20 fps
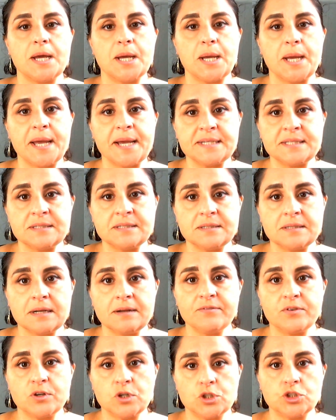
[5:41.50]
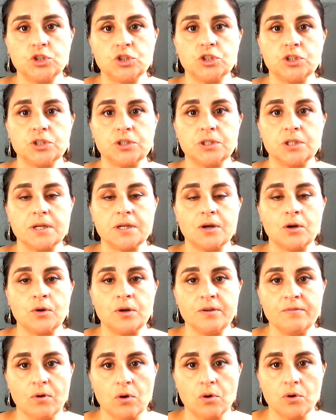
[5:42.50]
Extra virgin
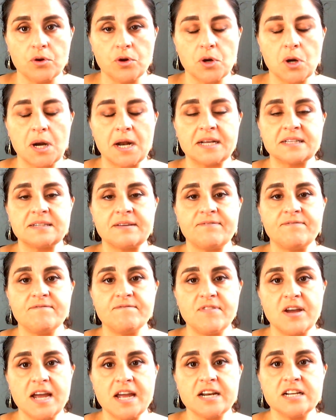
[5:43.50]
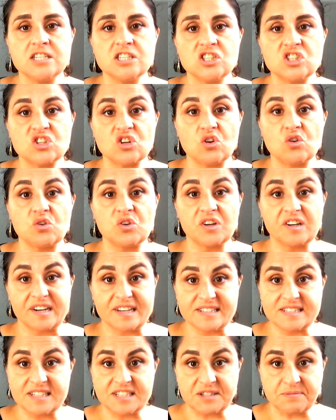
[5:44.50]
olive oil has a very strong
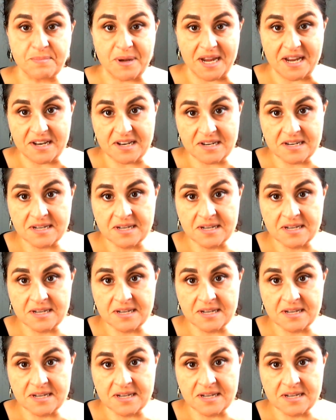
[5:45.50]
grassy smell.